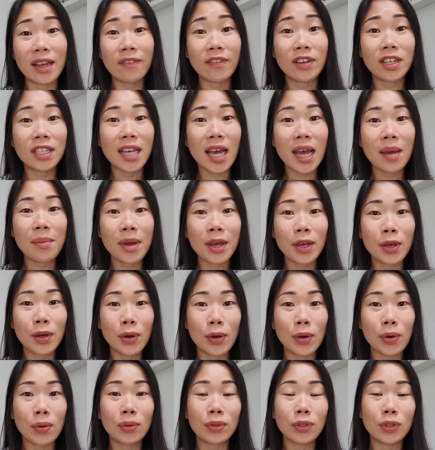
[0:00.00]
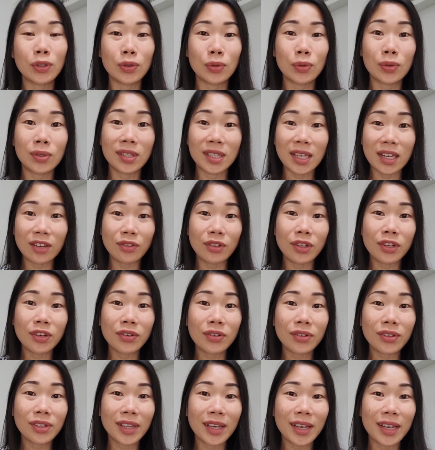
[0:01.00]
every time I go to
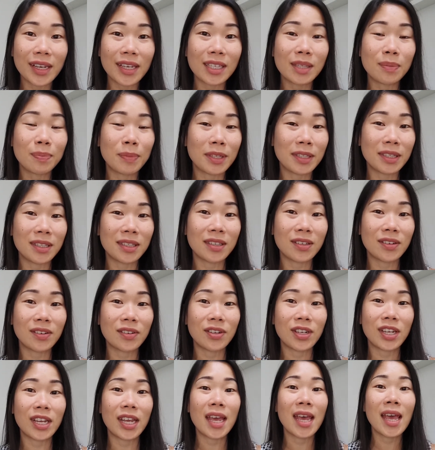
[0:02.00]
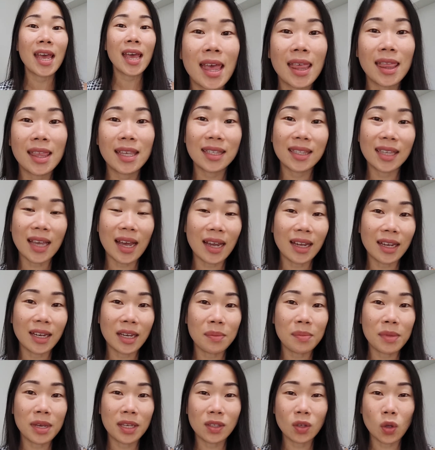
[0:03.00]
Cédric Grolet's patisserie, this
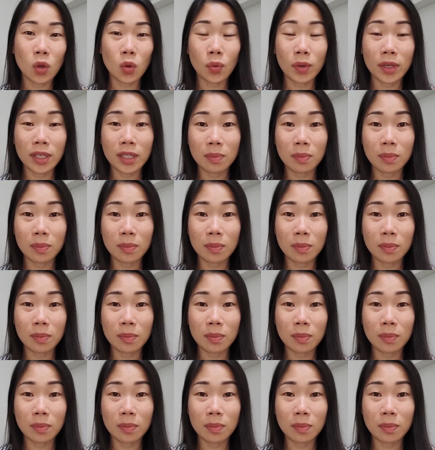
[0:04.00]
item has always